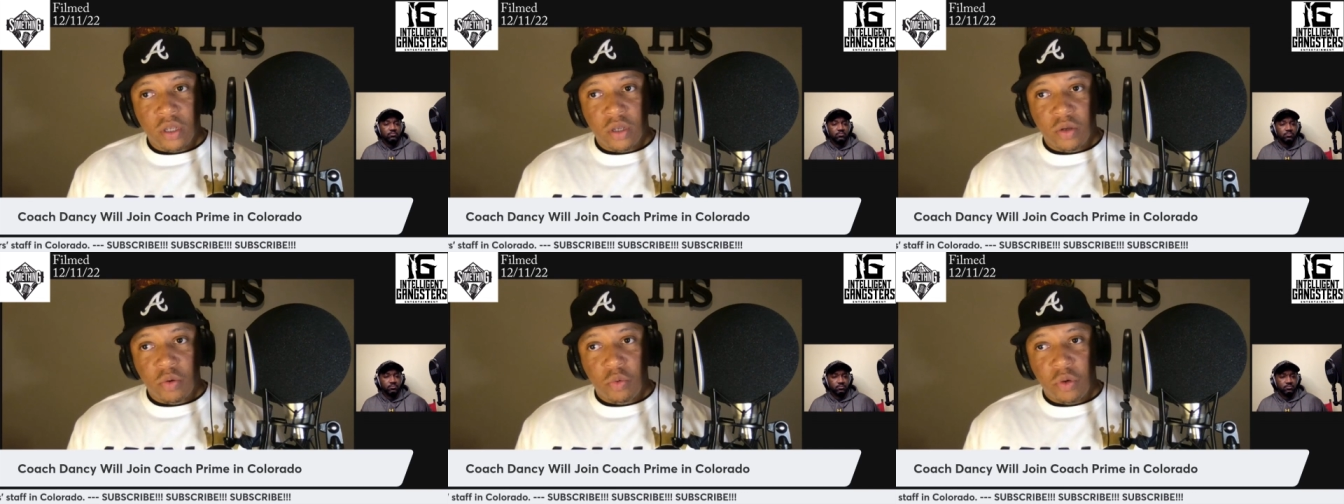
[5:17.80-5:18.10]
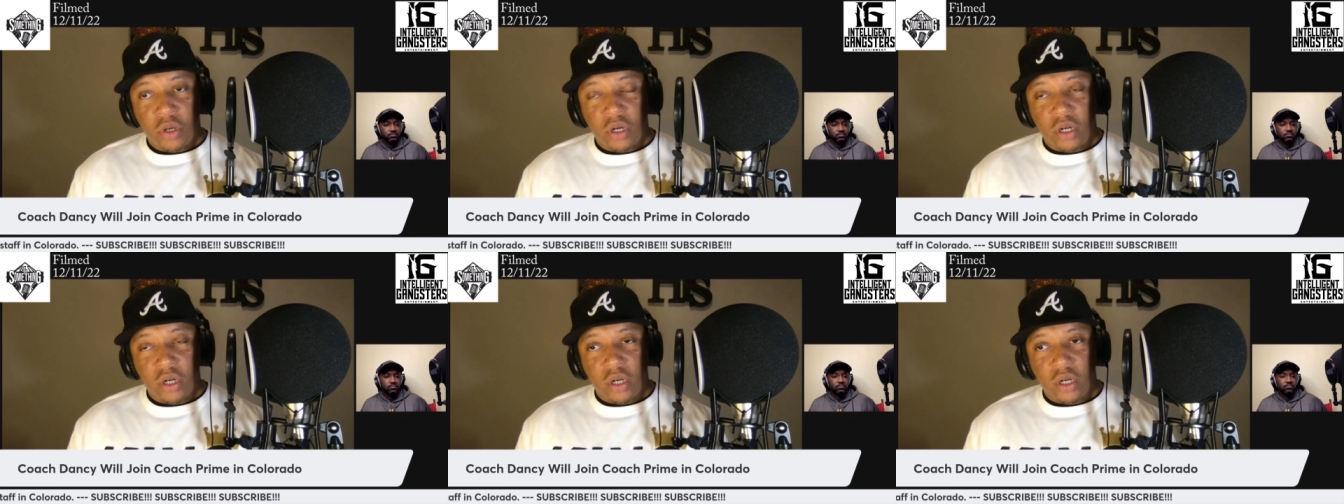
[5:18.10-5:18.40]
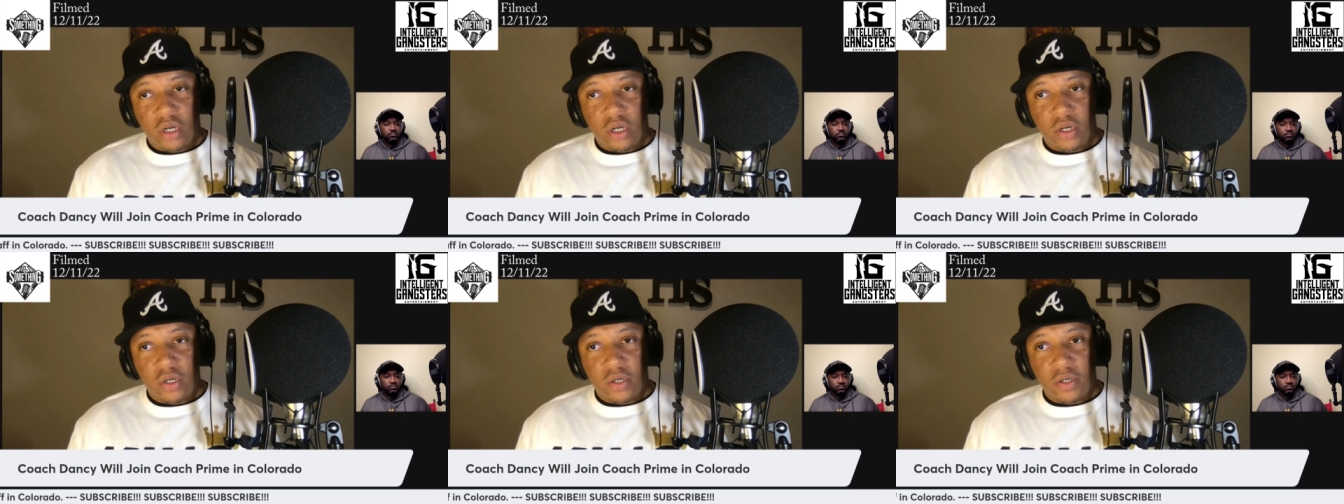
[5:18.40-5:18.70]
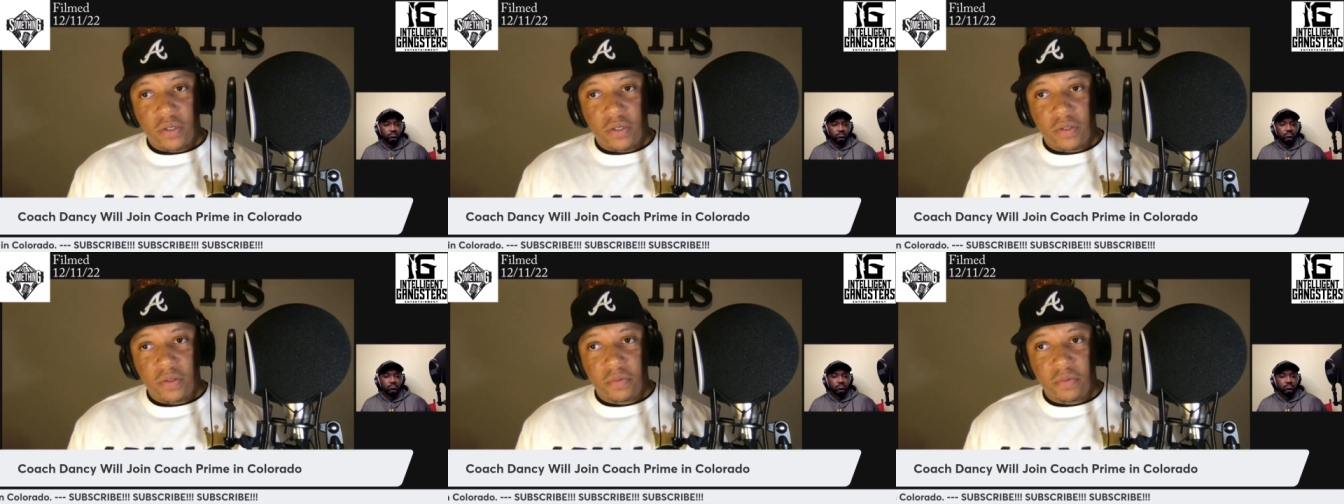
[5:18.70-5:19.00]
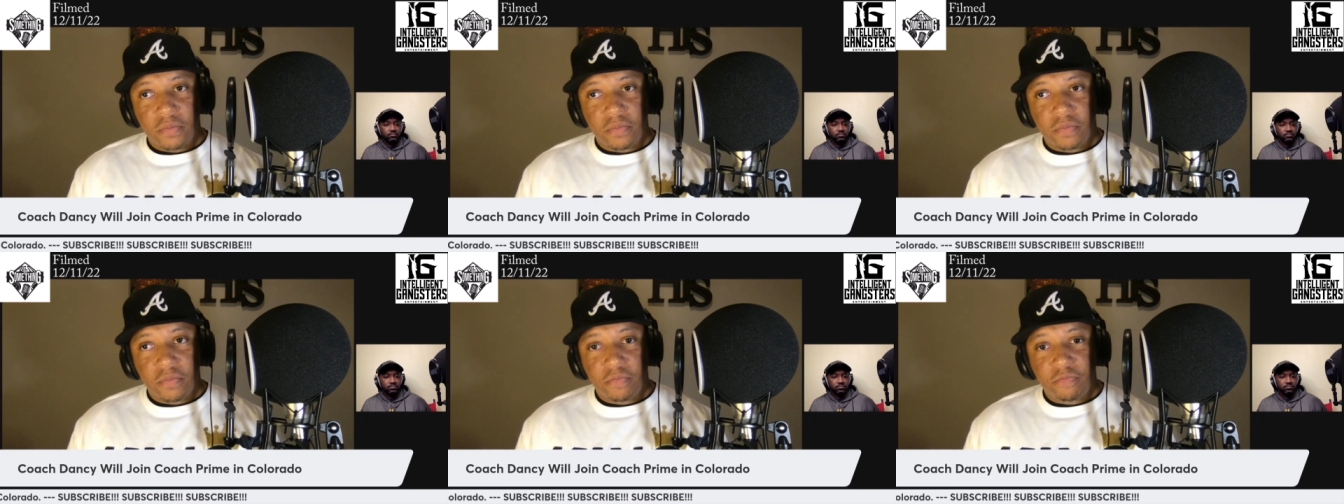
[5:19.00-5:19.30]
with uh
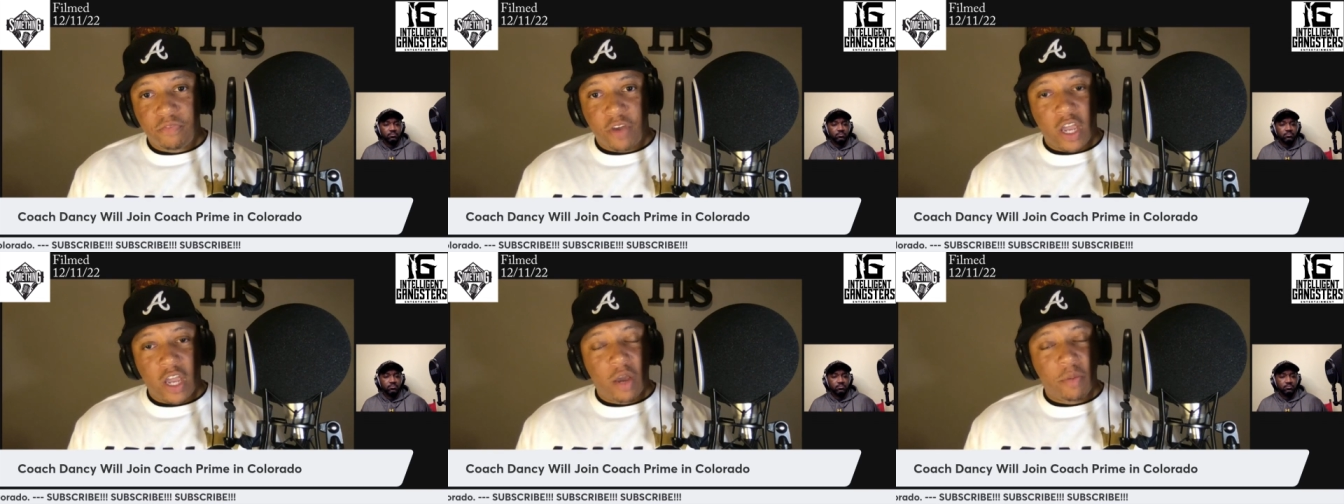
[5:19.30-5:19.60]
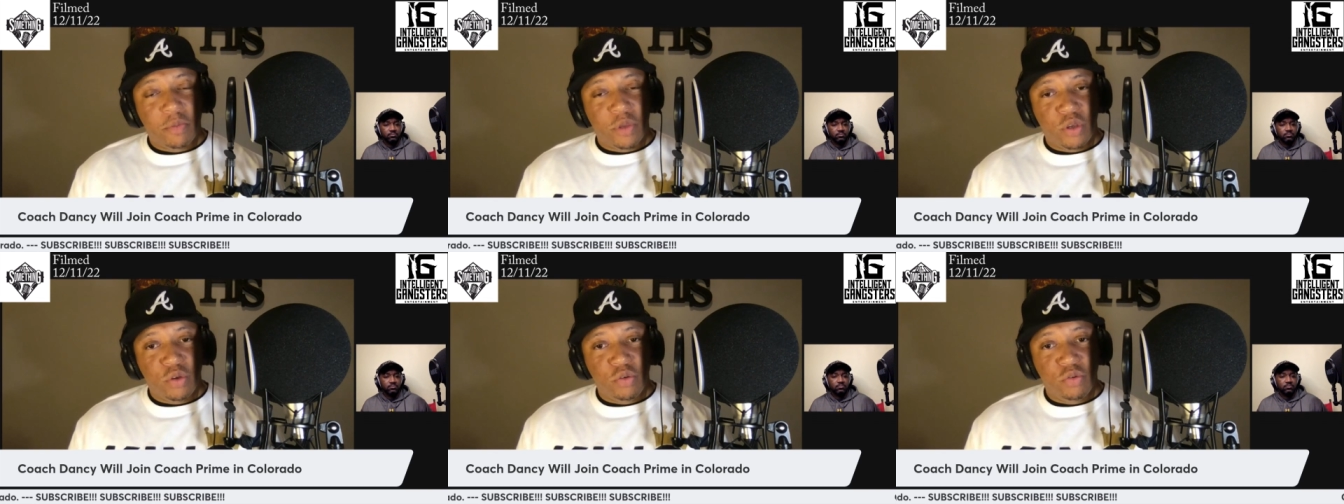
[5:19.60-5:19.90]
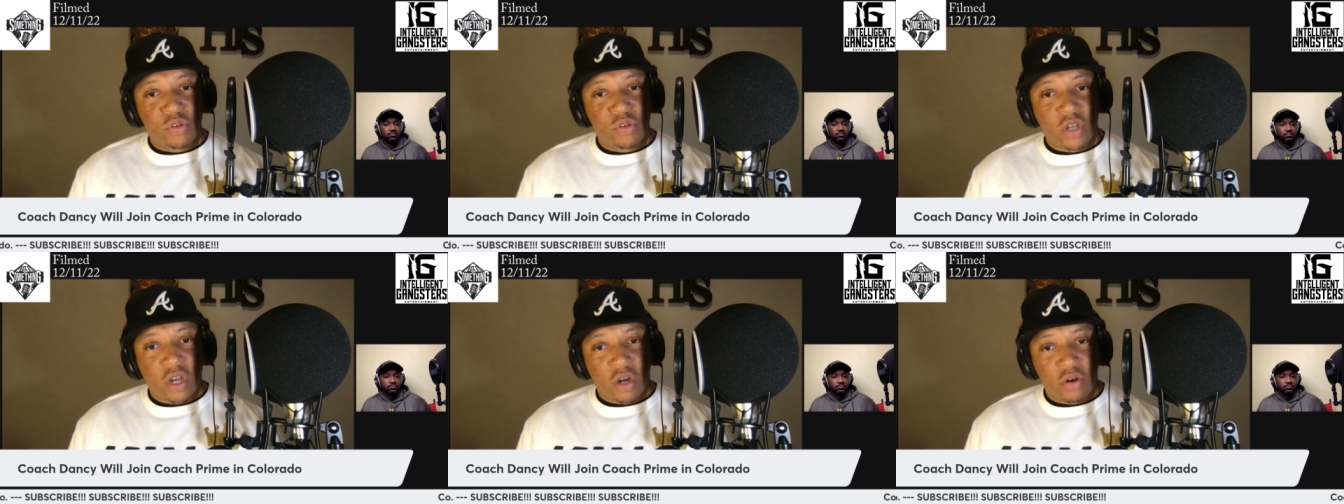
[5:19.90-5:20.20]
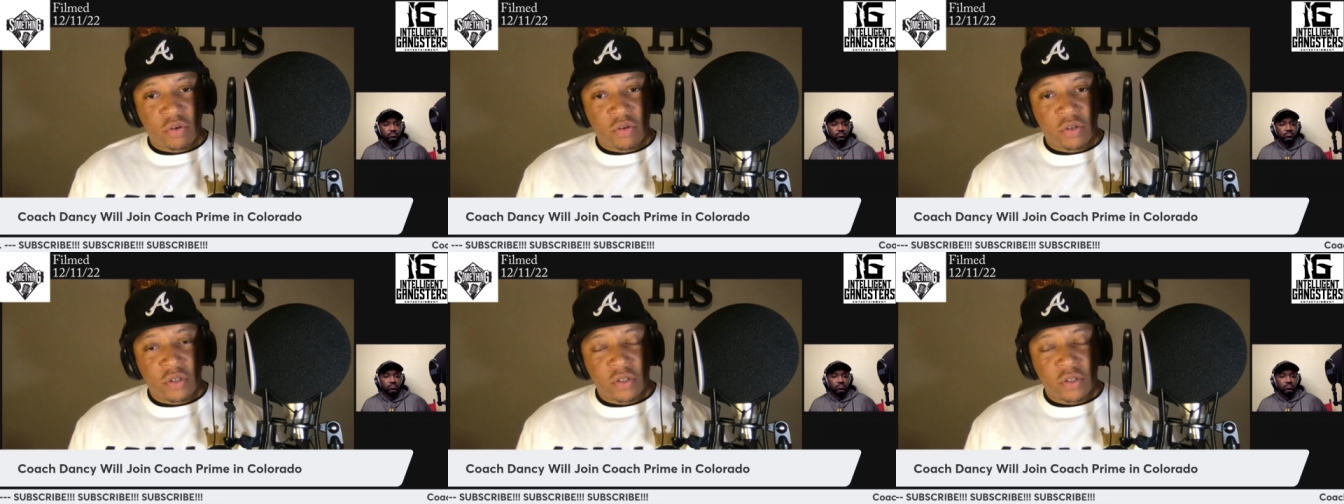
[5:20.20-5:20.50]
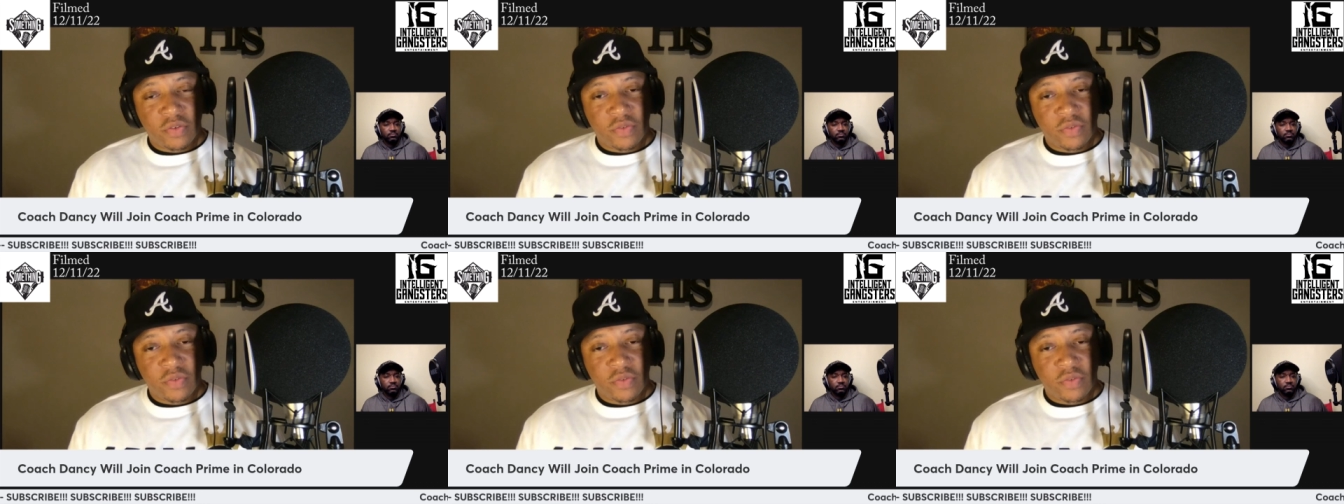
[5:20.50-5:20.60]
FAMU's coach,